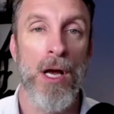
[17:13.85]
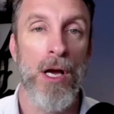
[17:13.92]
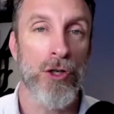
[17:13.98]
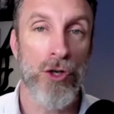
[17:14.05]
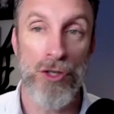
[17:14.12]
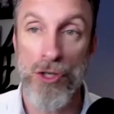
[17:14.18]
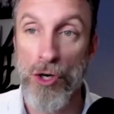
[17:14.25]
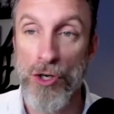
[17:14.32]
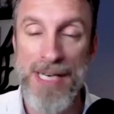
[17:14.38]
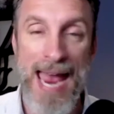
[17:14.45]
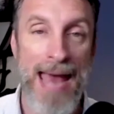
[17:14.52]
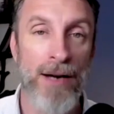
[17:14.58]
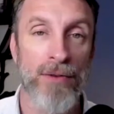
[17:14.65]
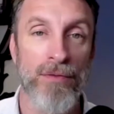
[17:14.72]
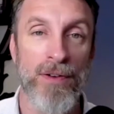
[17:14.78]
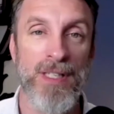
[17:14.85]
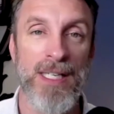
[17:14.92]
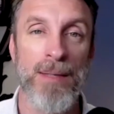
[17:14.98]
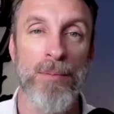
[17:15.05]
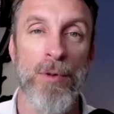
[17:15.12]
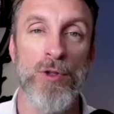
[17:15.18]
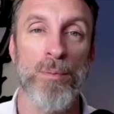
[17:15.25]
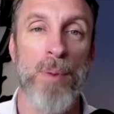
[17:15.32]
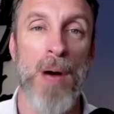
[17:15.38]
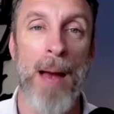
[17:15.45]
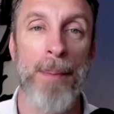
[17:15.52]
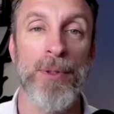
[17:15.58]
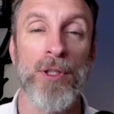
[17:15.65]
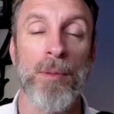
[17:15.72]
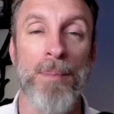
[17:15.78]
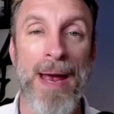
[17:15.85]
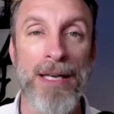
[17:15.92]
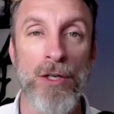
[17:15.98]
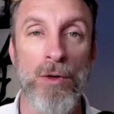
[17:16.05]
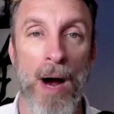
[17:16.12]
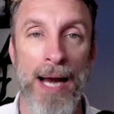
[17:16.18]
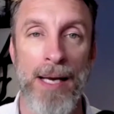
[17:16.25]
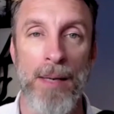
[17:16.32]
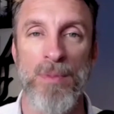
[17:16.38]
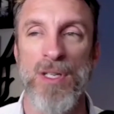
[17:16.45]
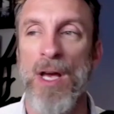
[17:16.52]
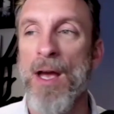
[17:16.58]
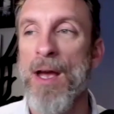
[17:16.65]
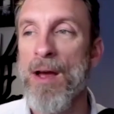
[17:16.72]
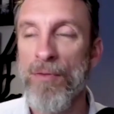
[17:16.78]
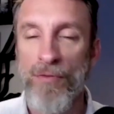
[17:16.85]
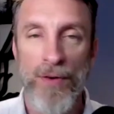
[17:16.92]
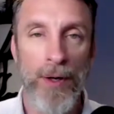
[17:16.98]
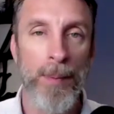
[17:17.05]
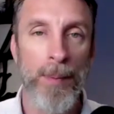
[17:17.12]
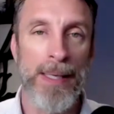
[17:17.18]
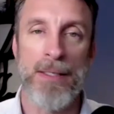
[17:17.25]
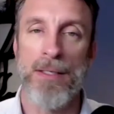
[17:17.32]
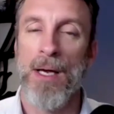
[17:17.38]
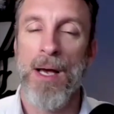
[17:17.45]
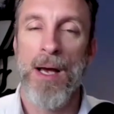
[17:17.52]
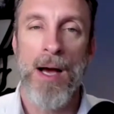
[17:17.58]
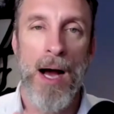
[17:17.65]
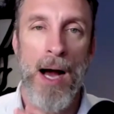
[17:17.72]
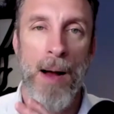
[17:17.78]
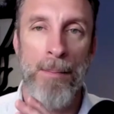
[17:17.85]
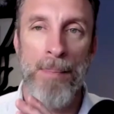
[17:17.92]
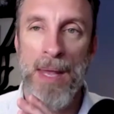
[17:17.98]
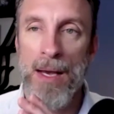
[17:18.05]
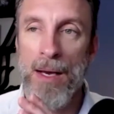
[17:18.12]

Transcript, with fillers: Your, your ten or fifteen most popular menu items, film it, um,